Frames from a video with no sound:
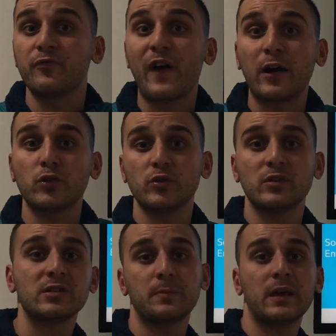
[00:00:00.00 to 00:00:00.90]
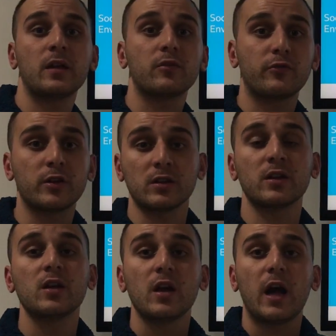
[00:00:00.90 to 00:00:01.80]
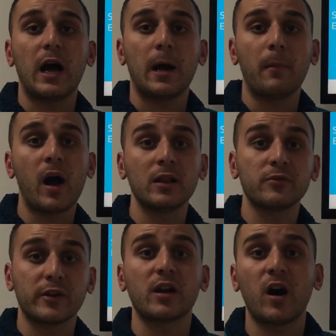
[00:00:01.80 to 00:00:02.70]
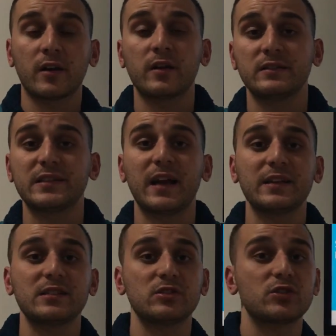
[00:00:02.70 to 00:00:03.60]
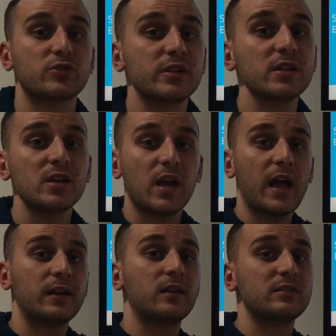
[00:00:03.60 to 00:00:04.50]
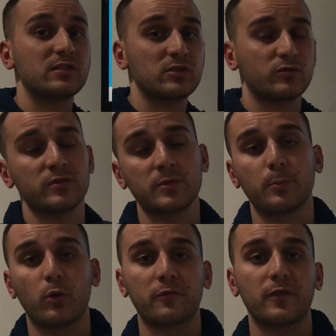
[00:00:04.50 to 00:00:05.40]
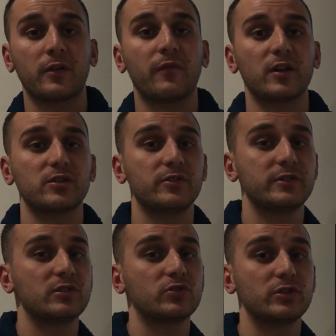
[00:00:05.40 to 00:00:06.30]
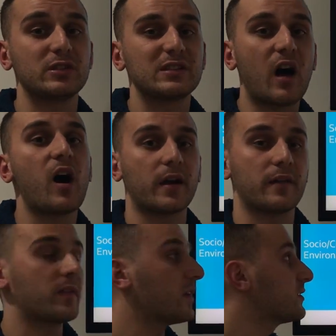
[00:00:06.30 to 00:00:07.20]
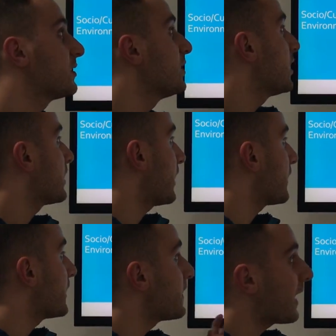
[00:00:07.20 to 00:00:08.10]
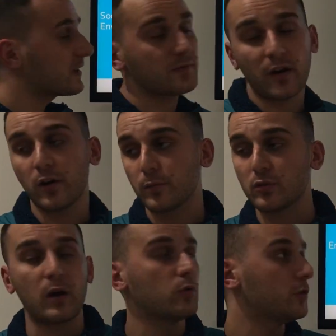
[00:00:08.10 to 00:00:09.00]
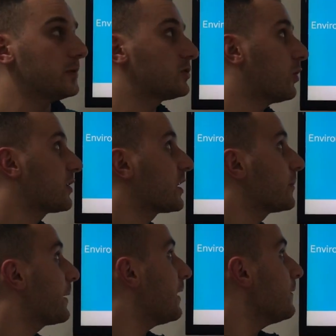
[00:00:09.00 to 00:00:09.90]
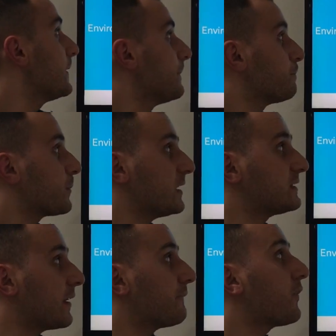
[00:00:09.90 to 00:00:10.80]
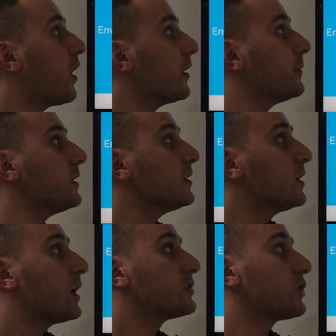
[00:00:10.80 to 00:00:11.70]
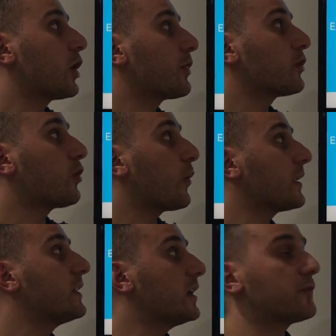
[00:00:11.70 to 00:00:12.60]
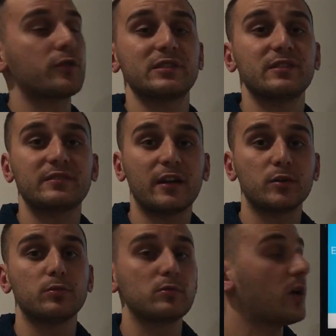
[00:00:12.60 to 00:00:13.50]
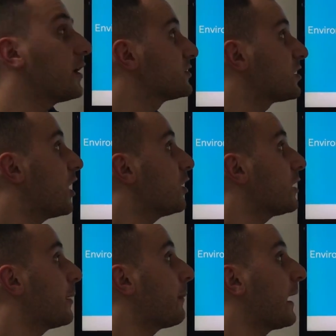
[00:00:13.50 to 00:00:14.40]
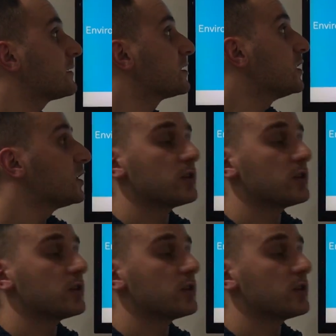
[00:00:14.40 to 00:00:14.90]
value is being really highly regarded in today's industry, and it is extremely important for confectionery industry to target this. Okay, the next variable I will be talking about is the environment. So the growing need for a sustainable lifestyle has